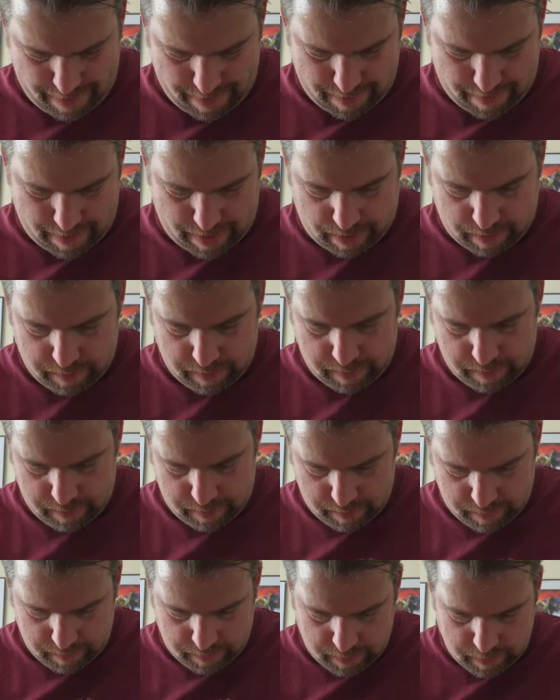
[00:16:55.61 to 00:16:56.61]
yeah,
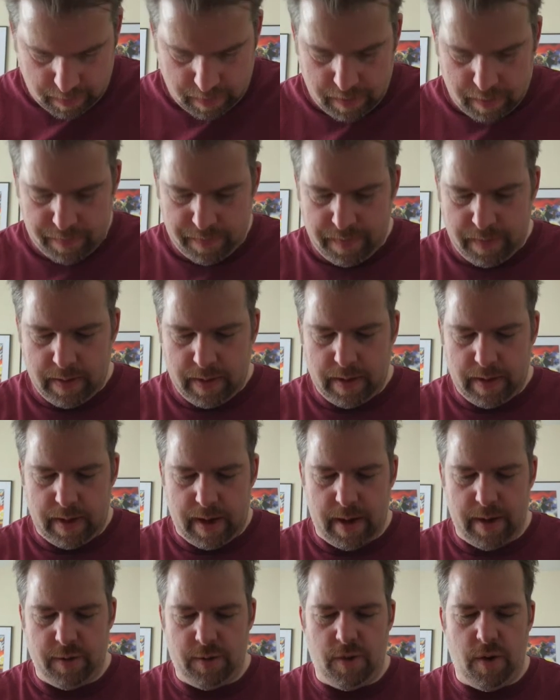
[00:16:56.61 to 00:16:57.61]

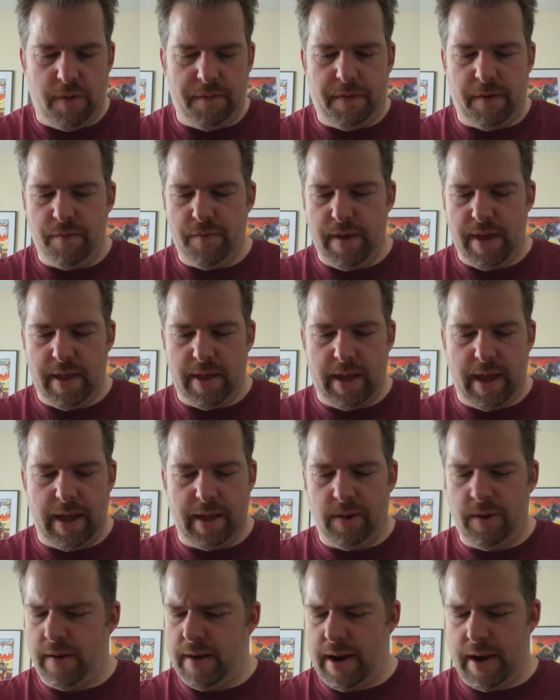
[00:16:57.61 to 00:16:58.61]
and it's not for
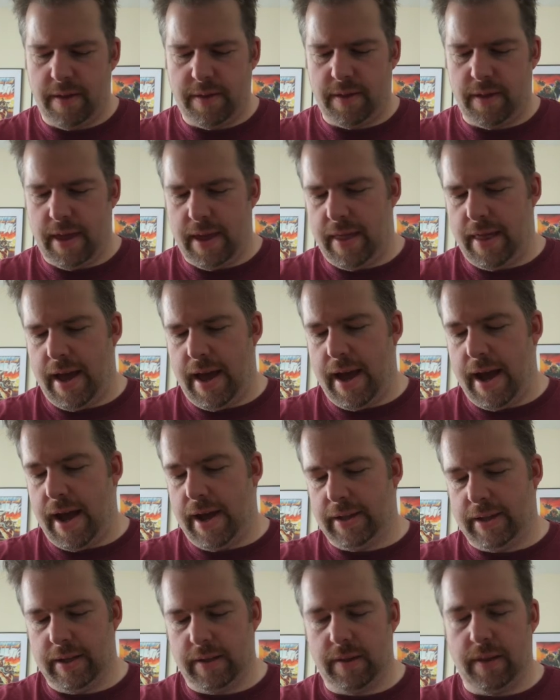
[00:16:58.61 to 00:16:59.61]
resale or anything like that.
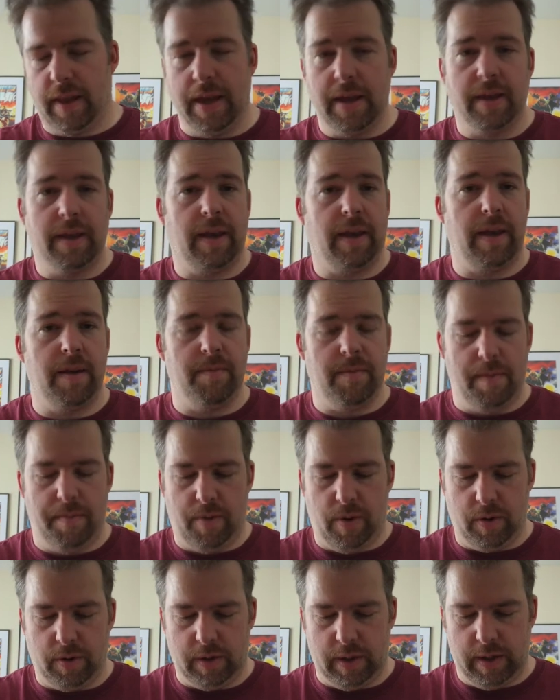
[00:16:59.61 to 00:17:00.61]
I just like to keep the
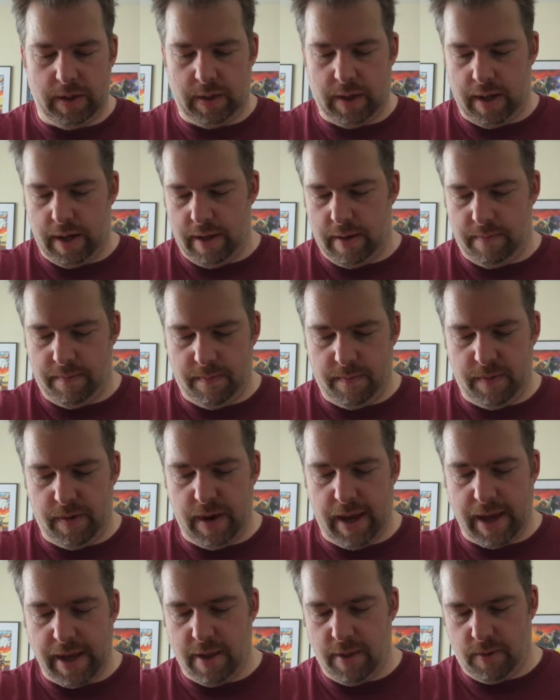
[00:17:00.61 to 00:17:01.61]
boxes kind of
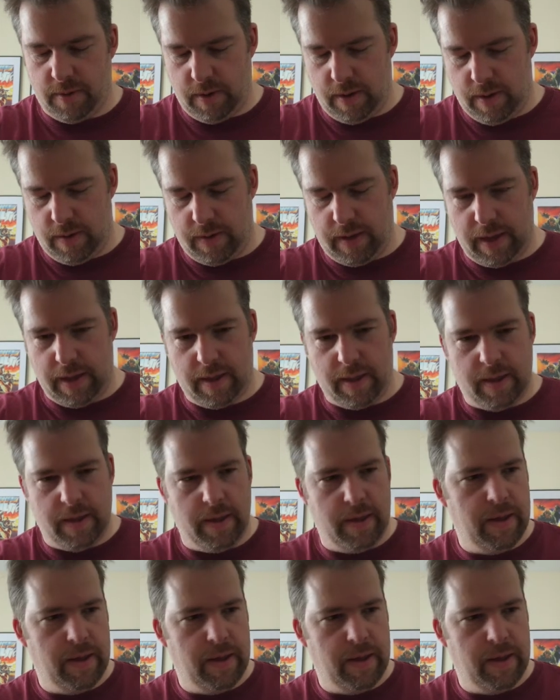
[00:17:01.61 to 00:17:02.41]
nice on these things.